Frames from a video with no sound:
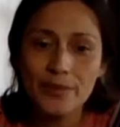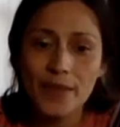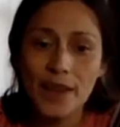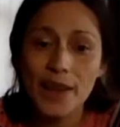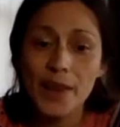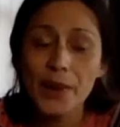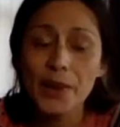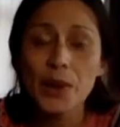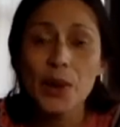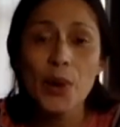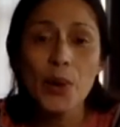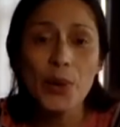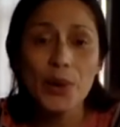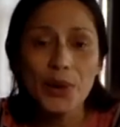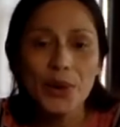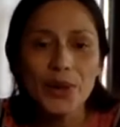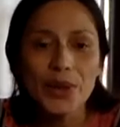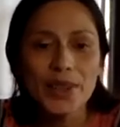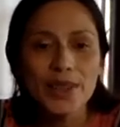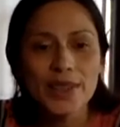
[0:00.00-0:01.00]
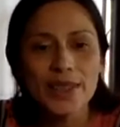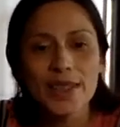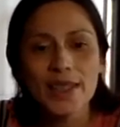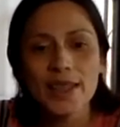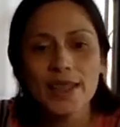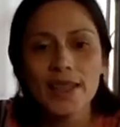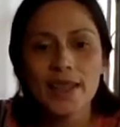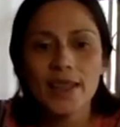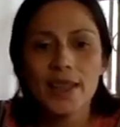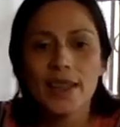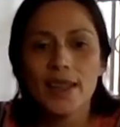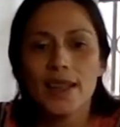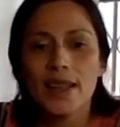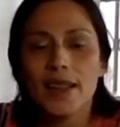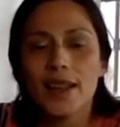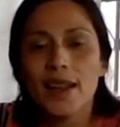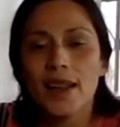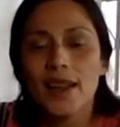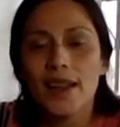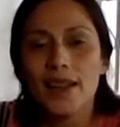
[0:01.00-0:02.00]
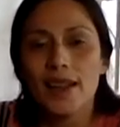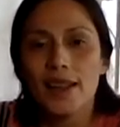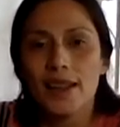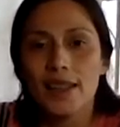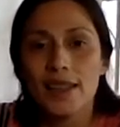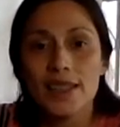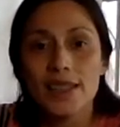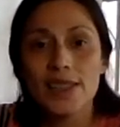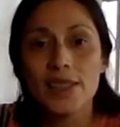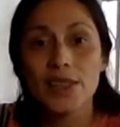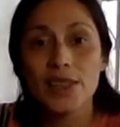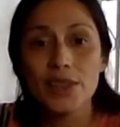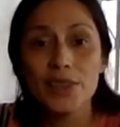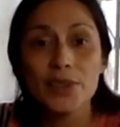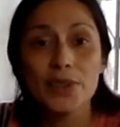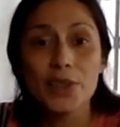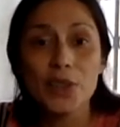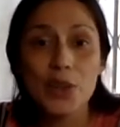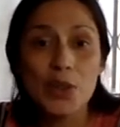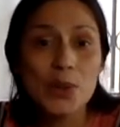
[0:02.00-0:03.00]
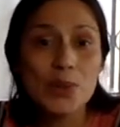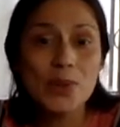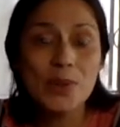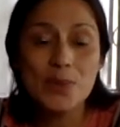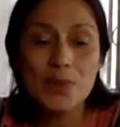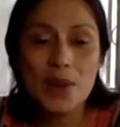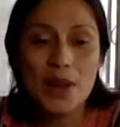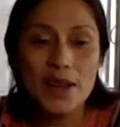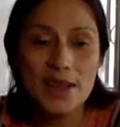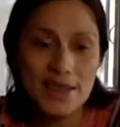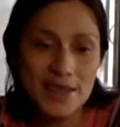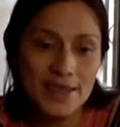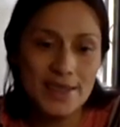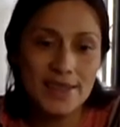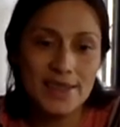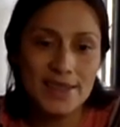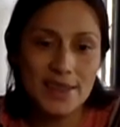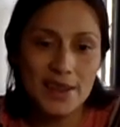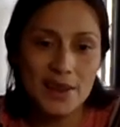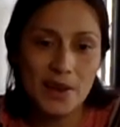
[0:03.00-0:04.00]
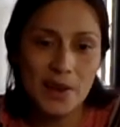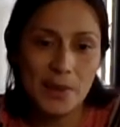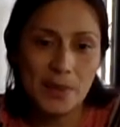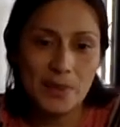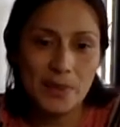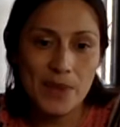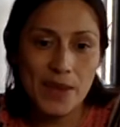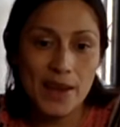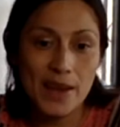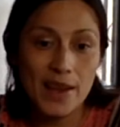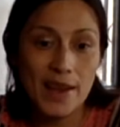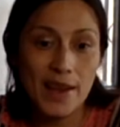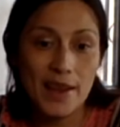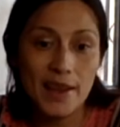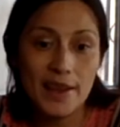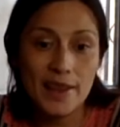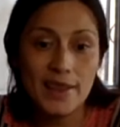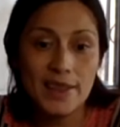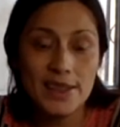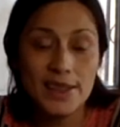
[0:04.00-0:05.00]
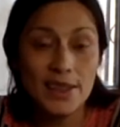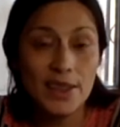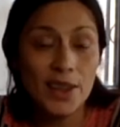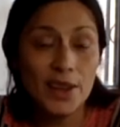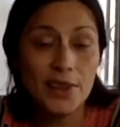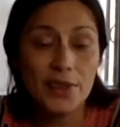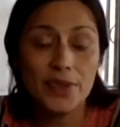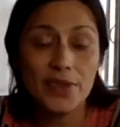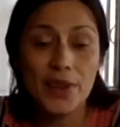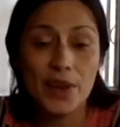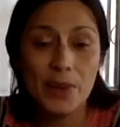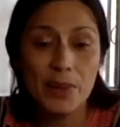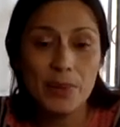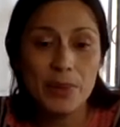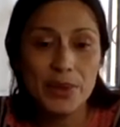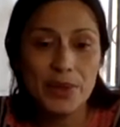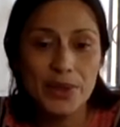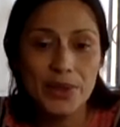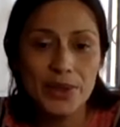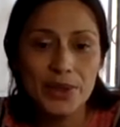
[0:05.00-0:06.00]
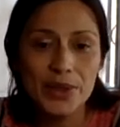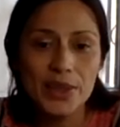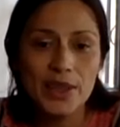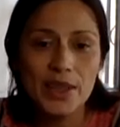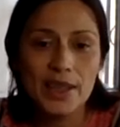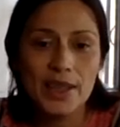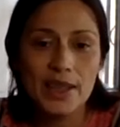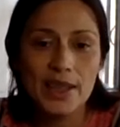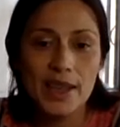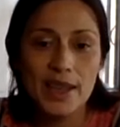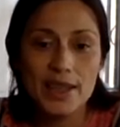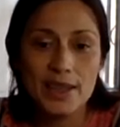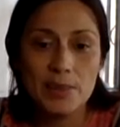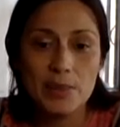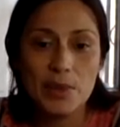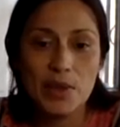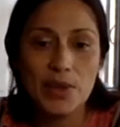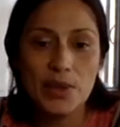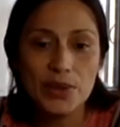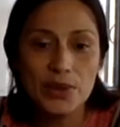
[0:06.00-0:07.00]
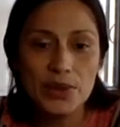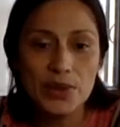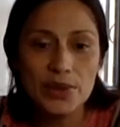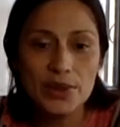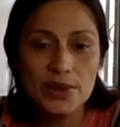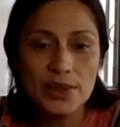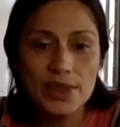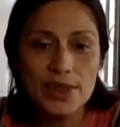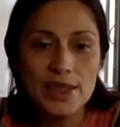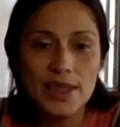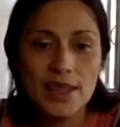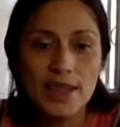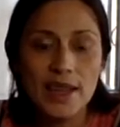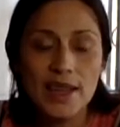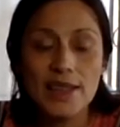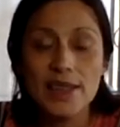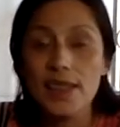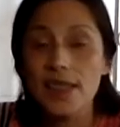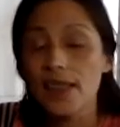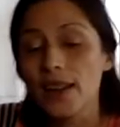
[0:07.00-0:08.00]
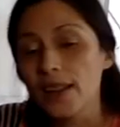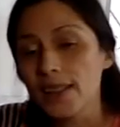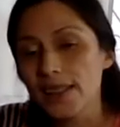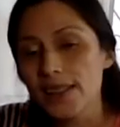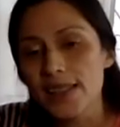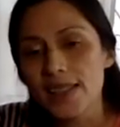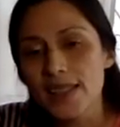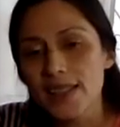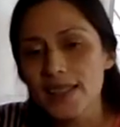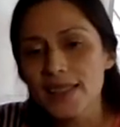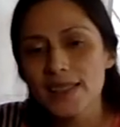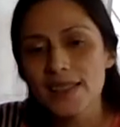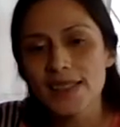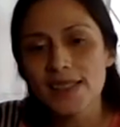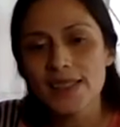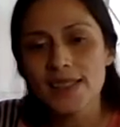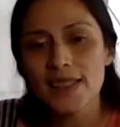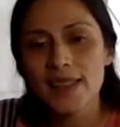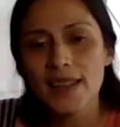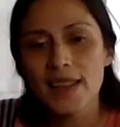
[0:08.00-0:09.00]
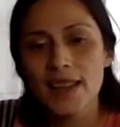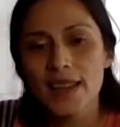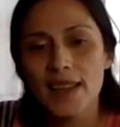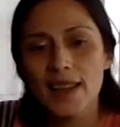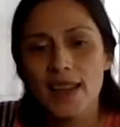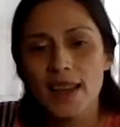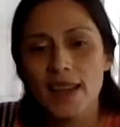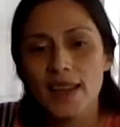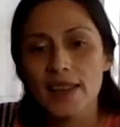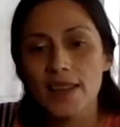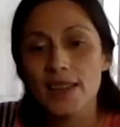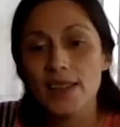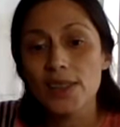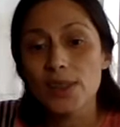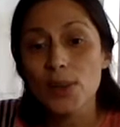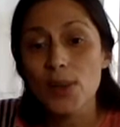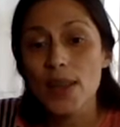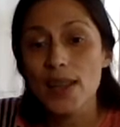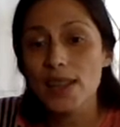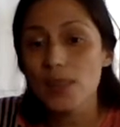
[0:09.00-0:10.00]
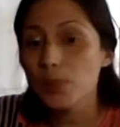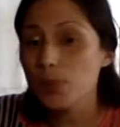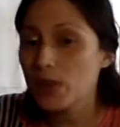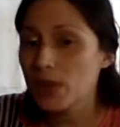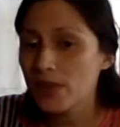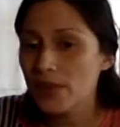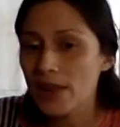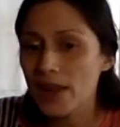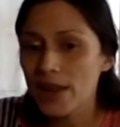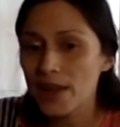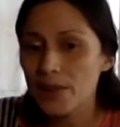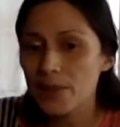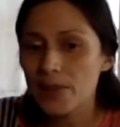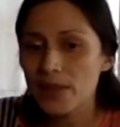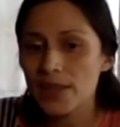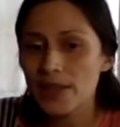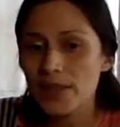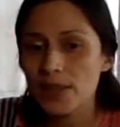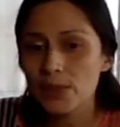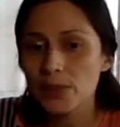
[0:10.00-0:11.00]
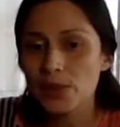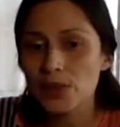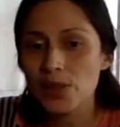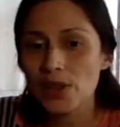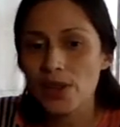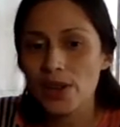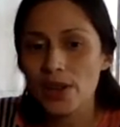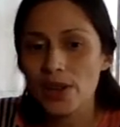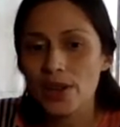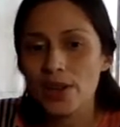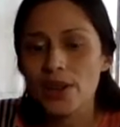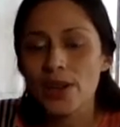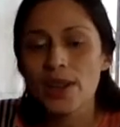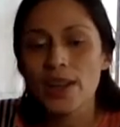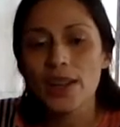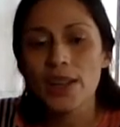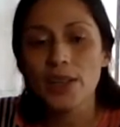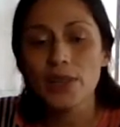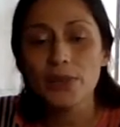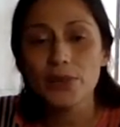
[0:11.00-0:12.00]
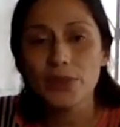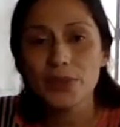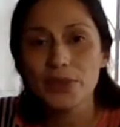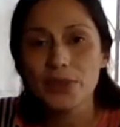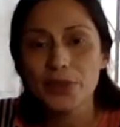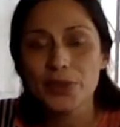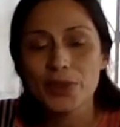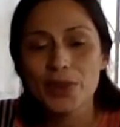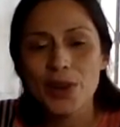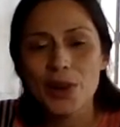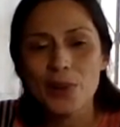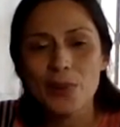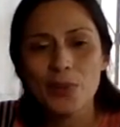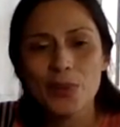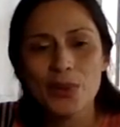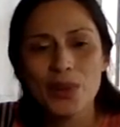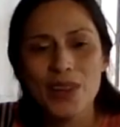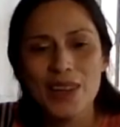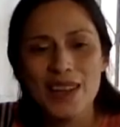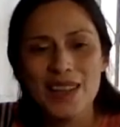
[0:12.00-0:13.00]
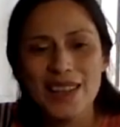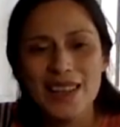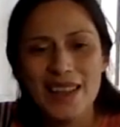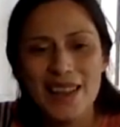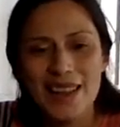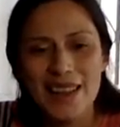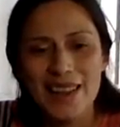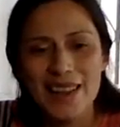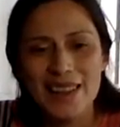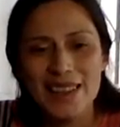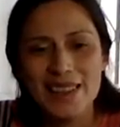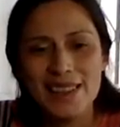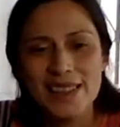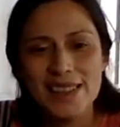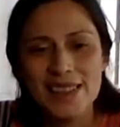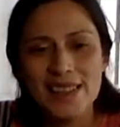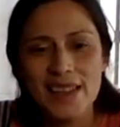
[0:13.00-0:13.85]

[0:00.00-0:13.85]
Now, corn is good for human bodies. It has a lot of fiber, it has minerals and antioxidants, and it also has B vitamins, which are helpful for our brain, eyes,